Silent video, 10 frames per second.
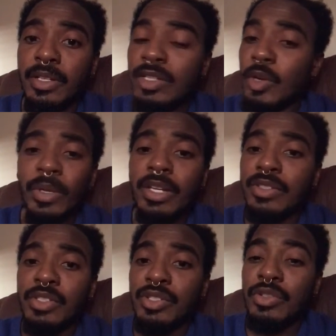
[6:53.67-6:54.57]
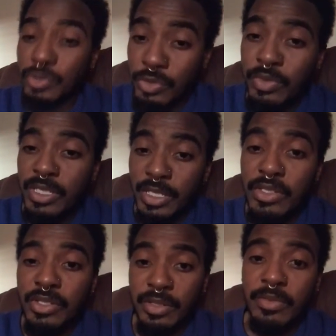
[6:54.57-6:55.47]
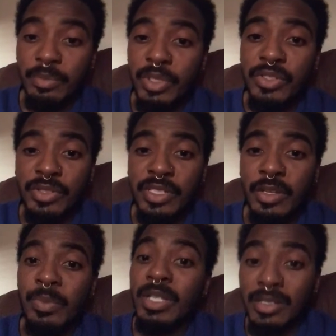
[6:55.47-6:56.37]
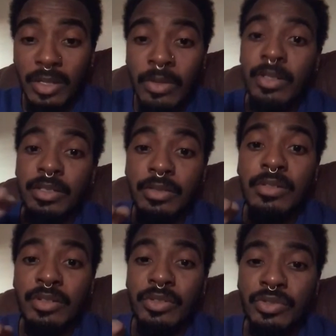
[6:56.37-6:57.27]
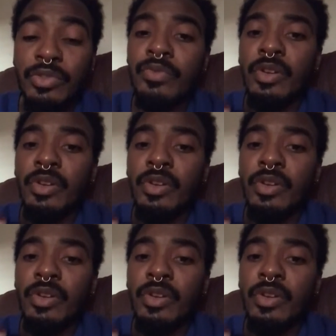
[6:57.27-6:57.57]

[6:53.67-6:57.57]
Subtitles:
No one else is your true teacher but yourself, because only you know your truth.